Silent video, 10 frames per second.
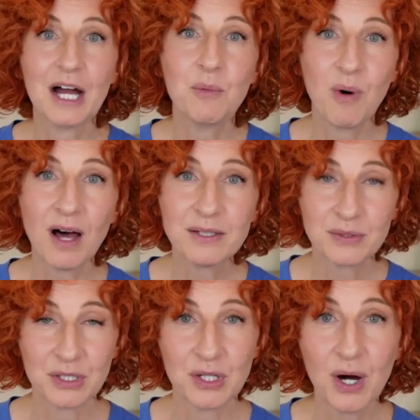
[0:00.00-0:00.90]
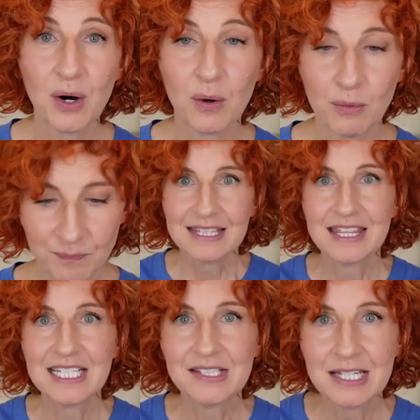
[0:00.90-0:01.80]
I want you to know that
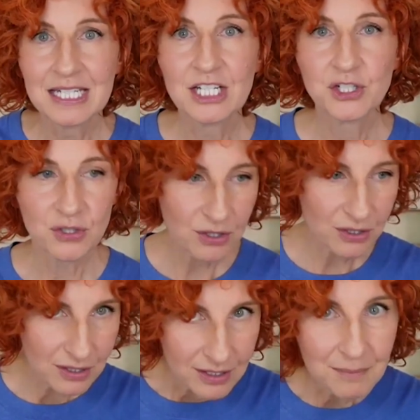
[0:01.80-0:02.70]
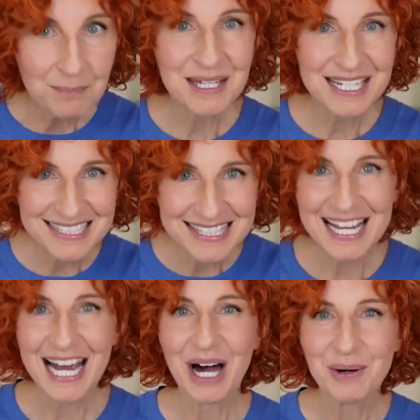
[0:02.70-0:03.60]
these initial minutes,
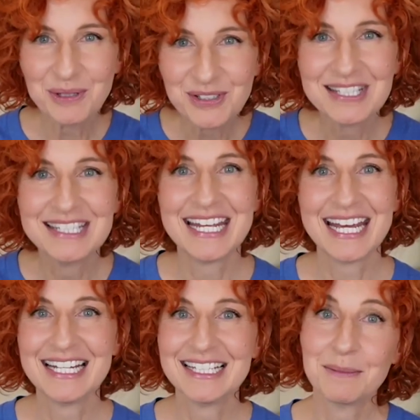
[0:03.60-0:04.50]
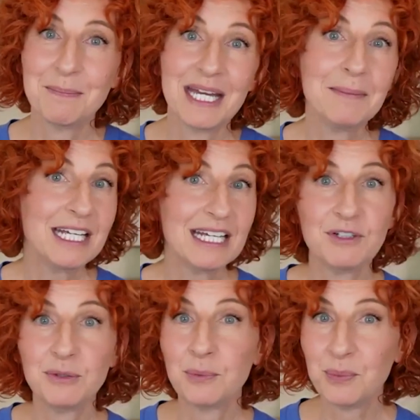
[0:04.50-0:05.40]
hours, days, maybe
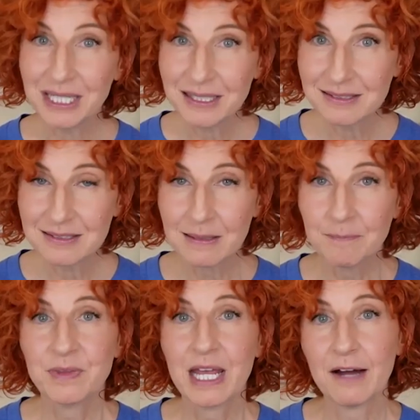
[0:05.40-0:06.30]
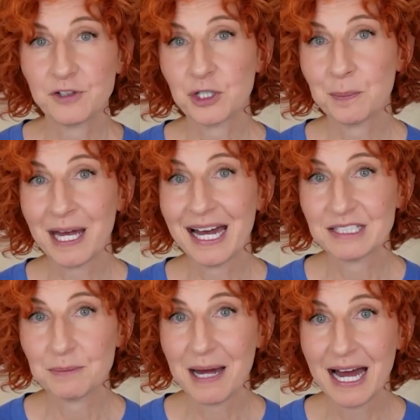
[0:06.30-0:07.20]
even weeks after your pet
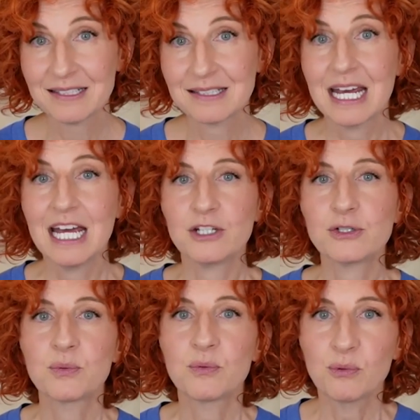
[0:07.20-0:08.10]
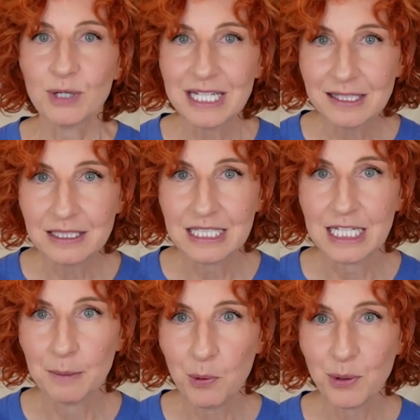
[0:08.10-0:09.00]
has passed, there's really
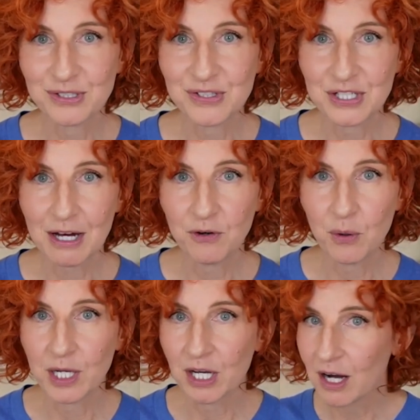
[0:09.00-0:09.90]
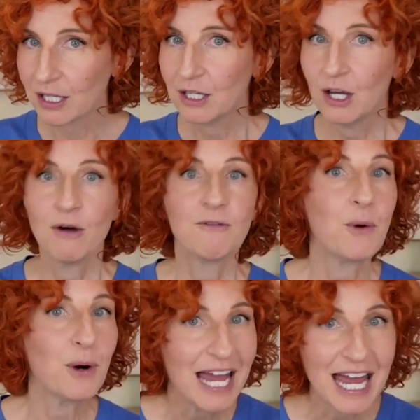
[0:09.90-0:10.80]
important stuff going on
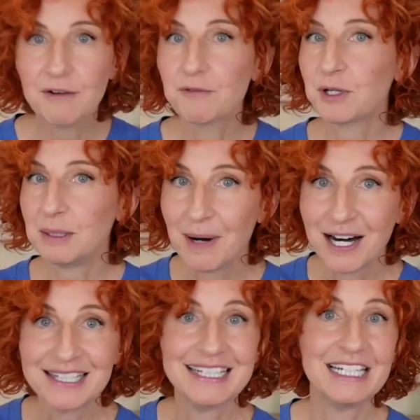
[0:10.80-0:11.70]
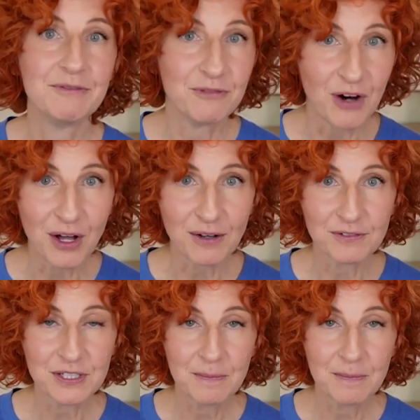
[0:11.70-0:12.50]
for everybody involved.